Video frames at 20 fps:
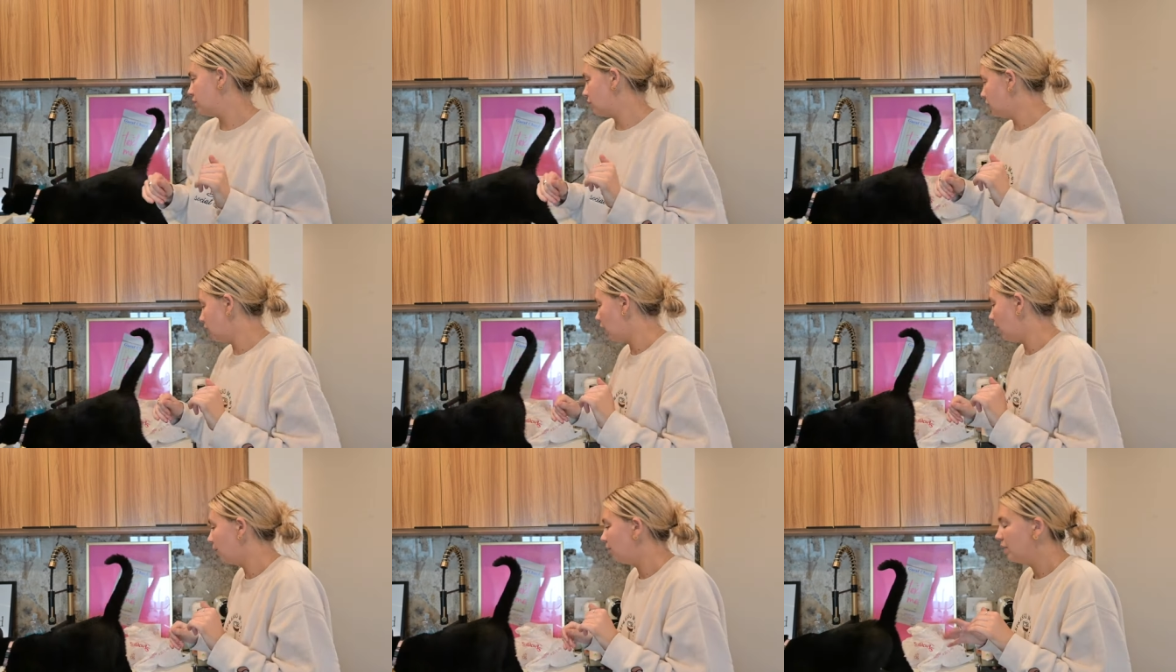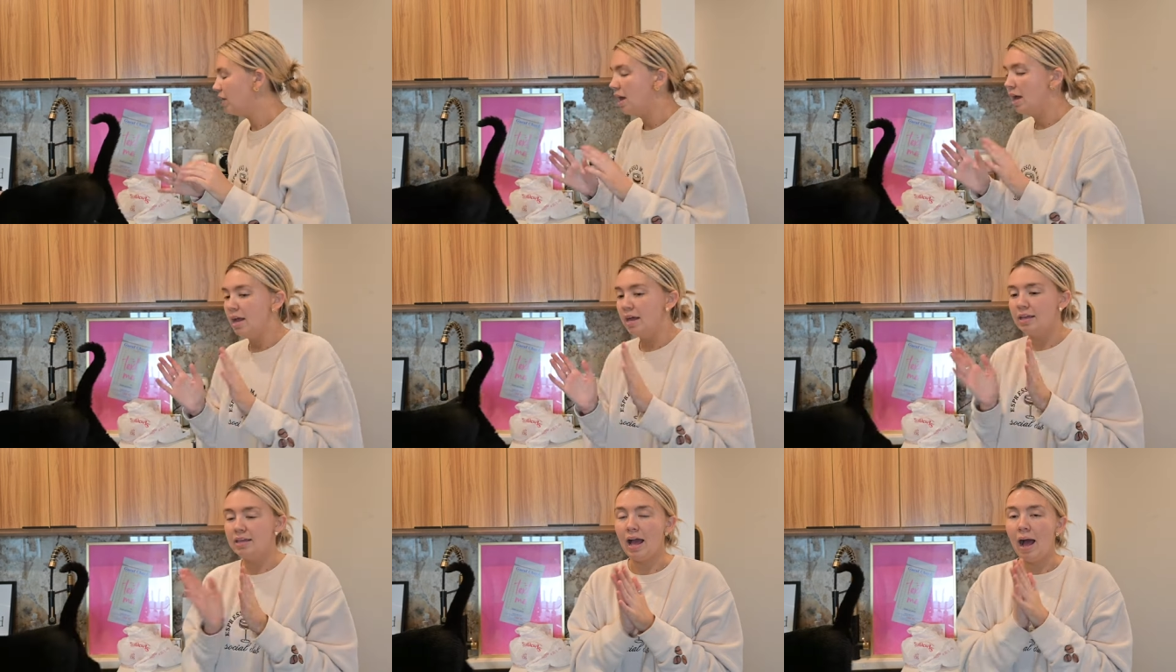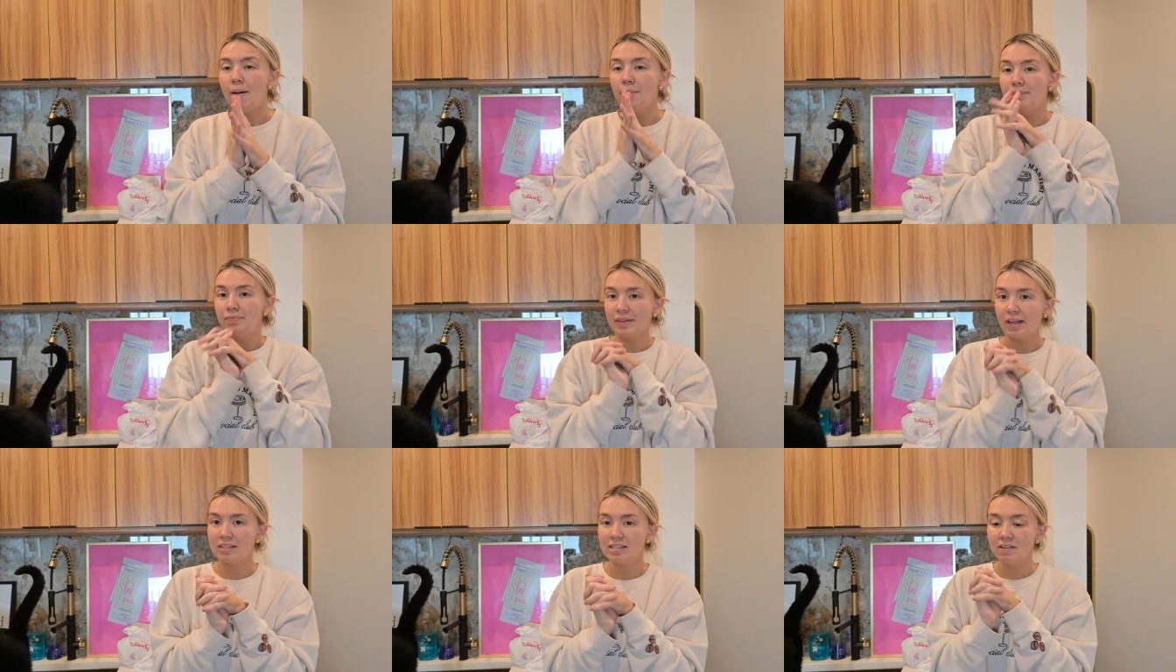So yeah,
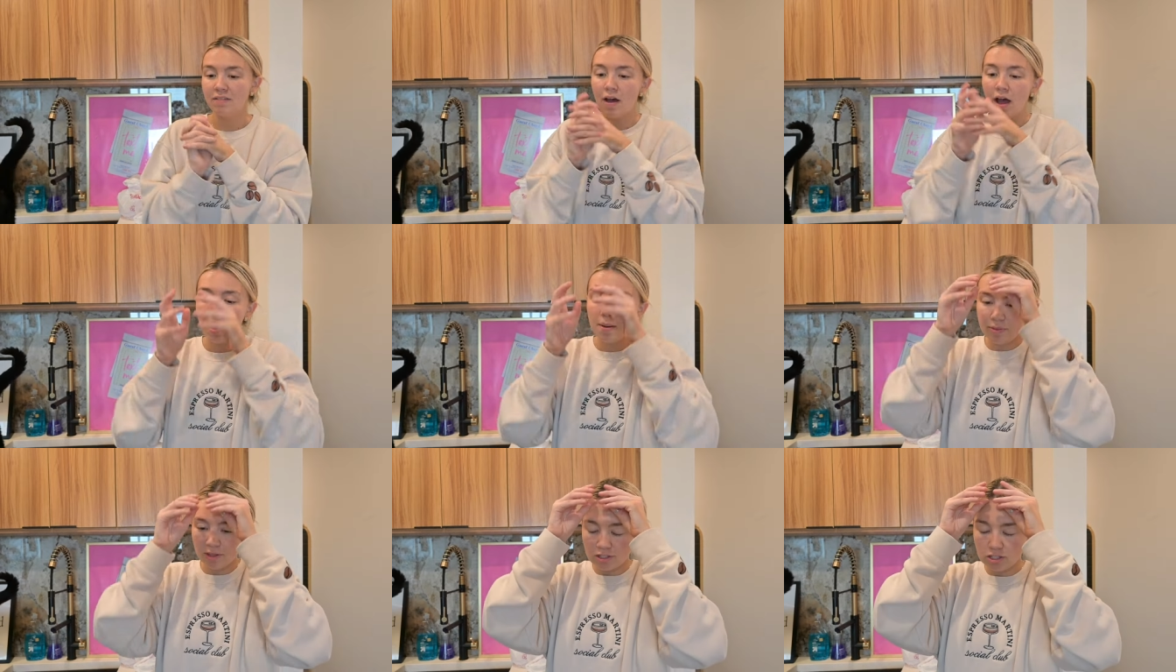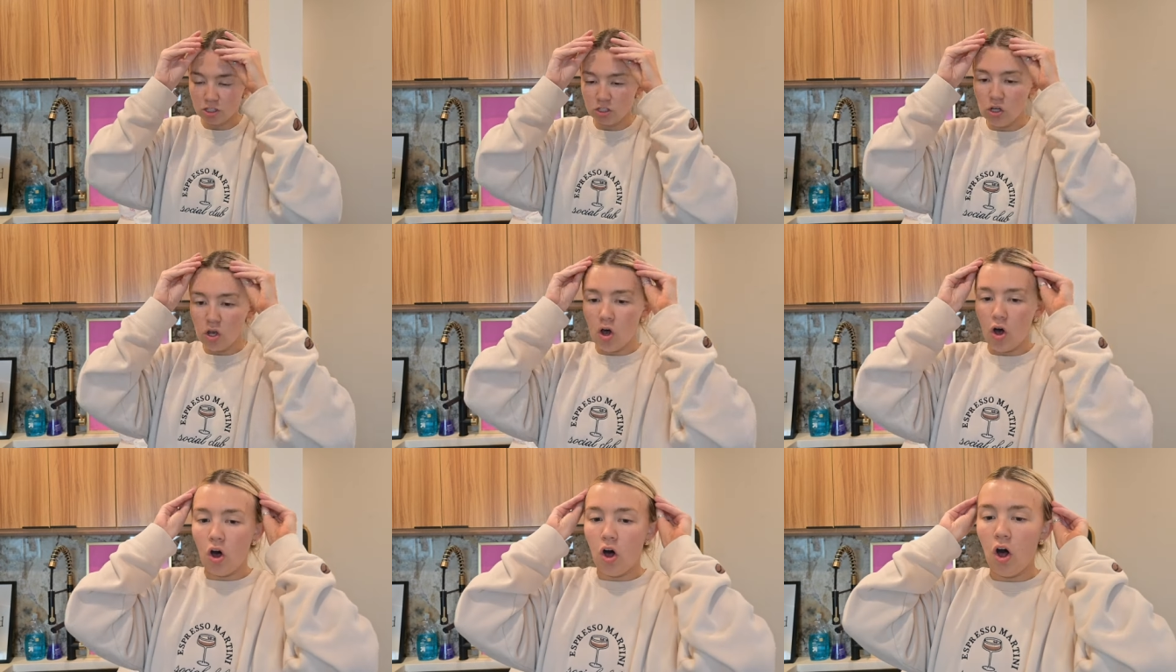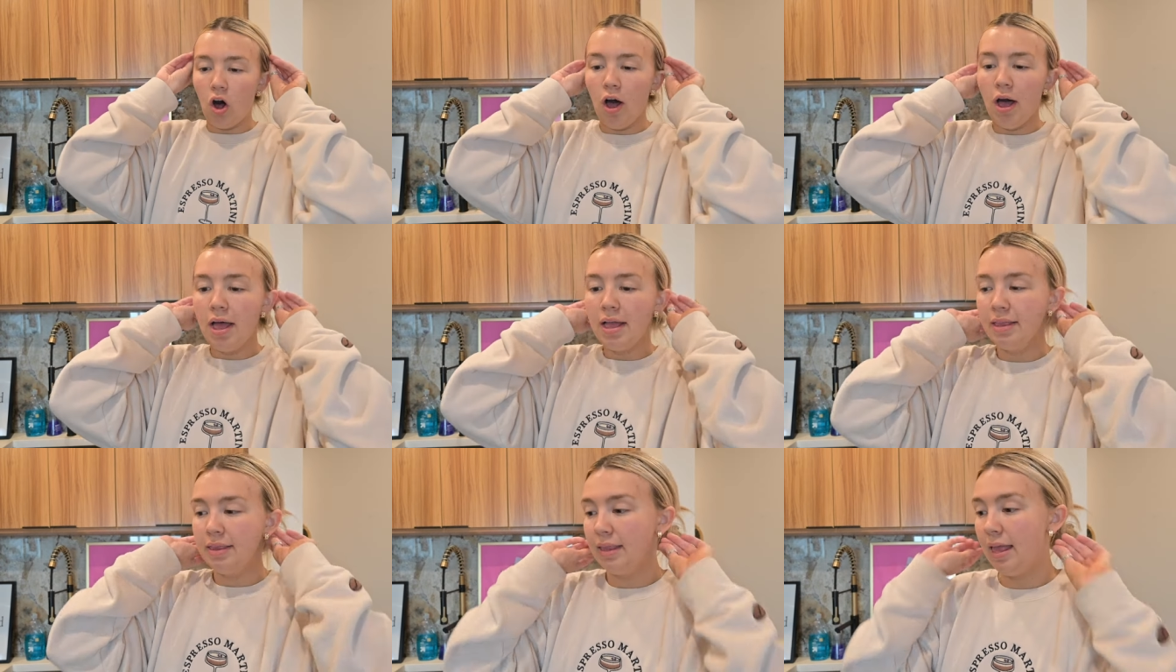that's the vibe, that's a little haul.
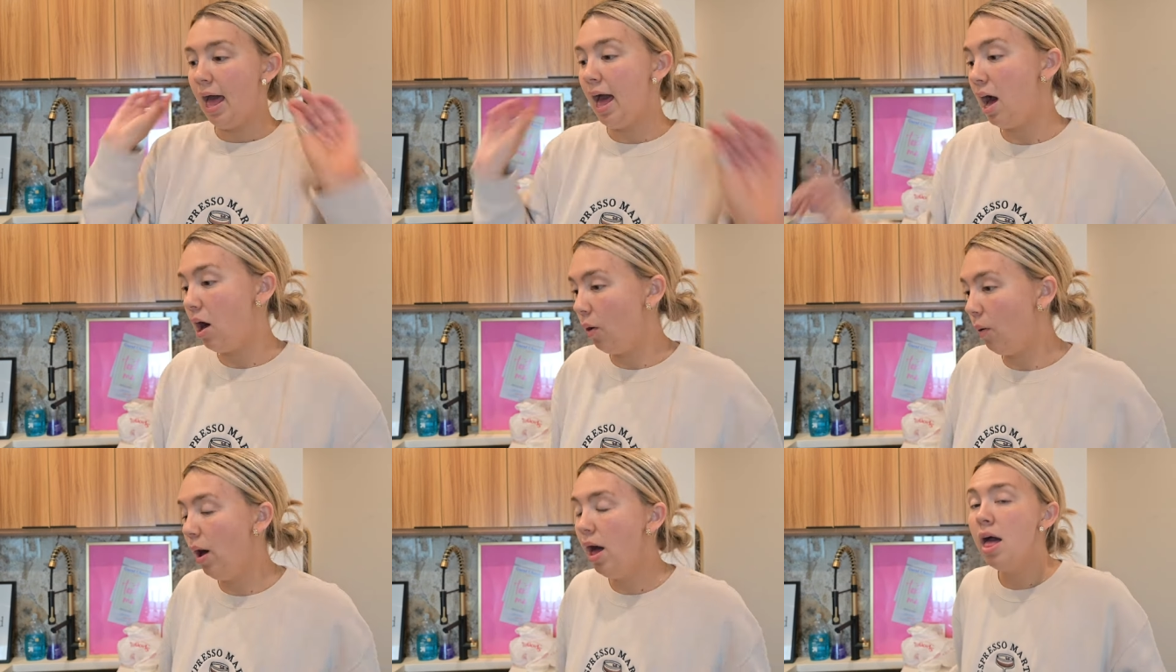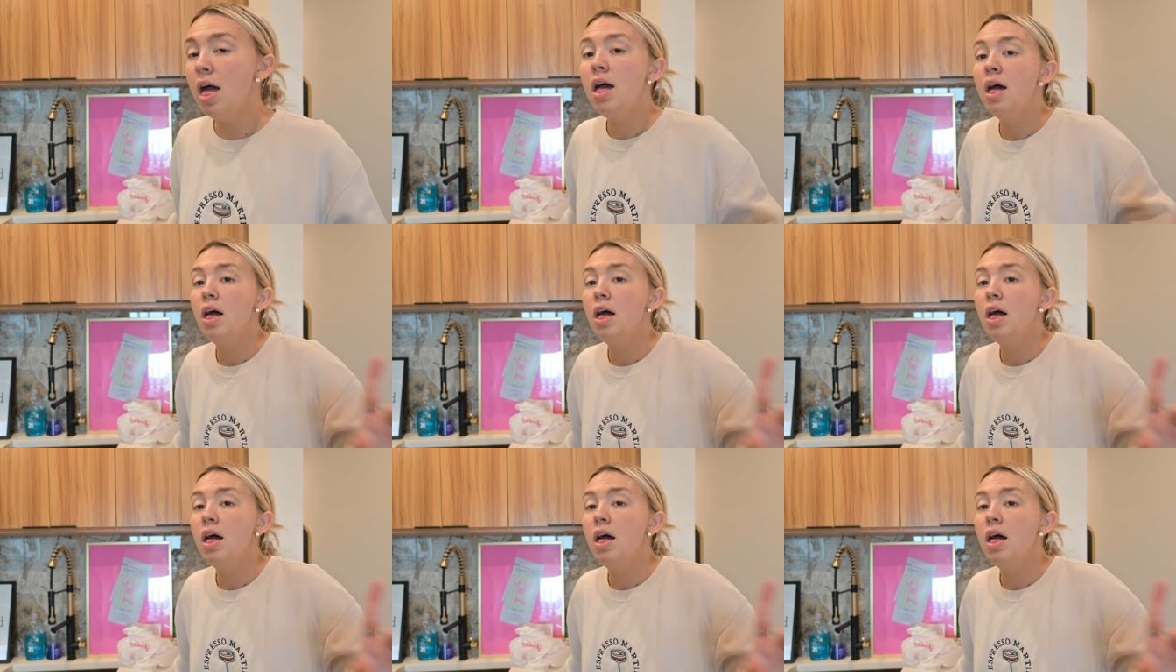Now